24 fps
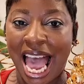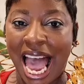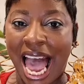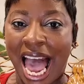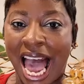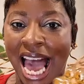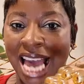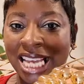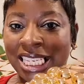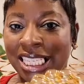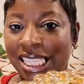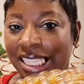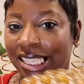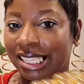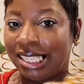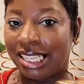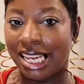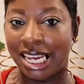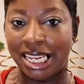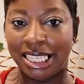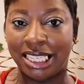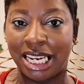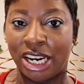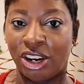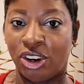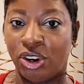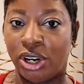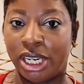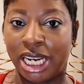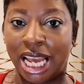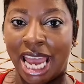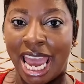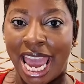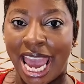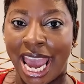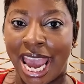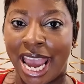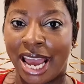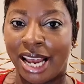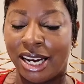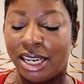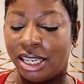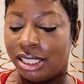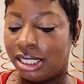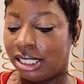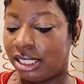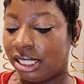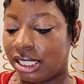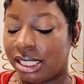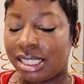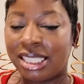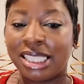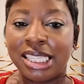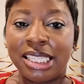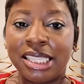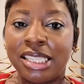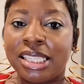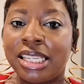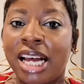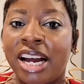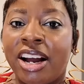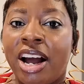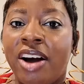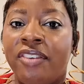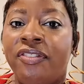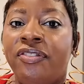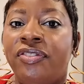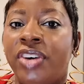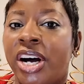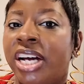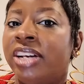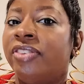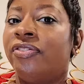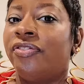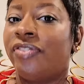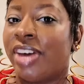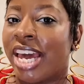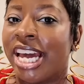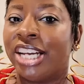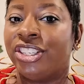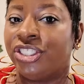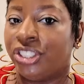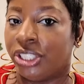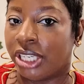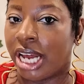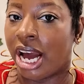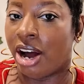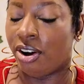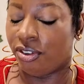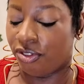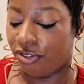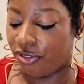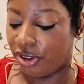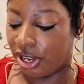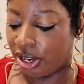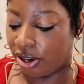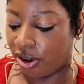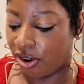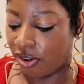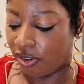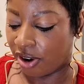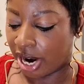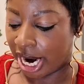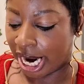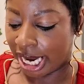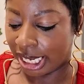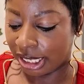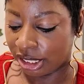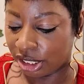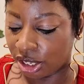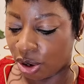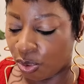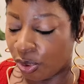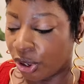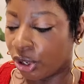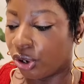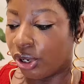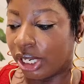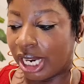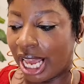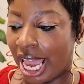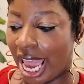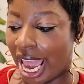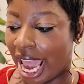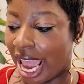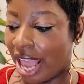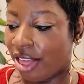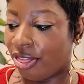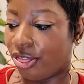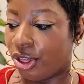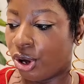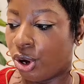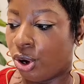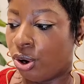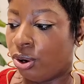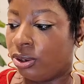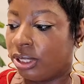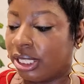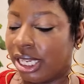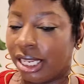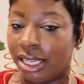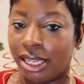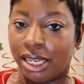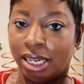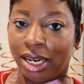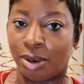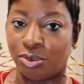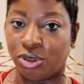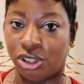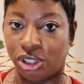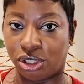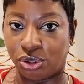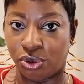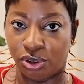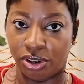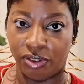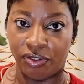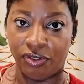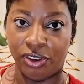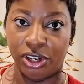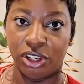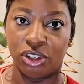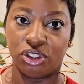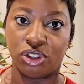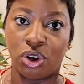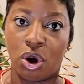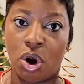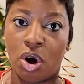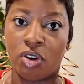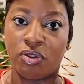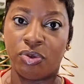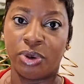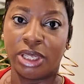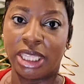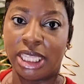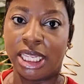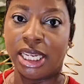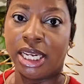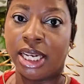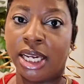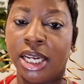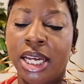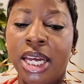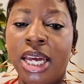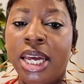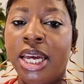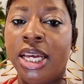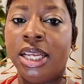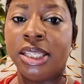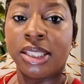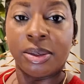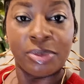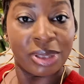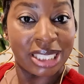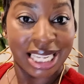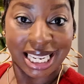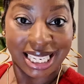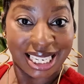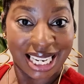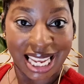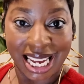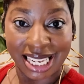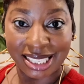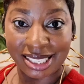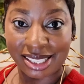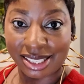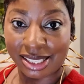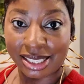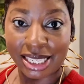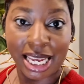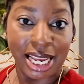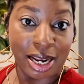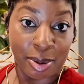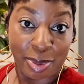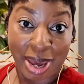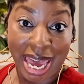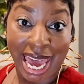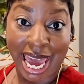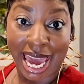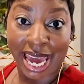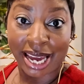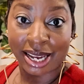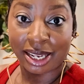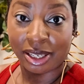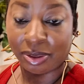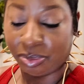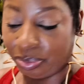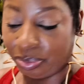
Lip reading: I just think they're going to add, this is like a fun fashion outfit, all right? So we're going to add those, and then I'm just going to finish off with some sunglasses in a bag.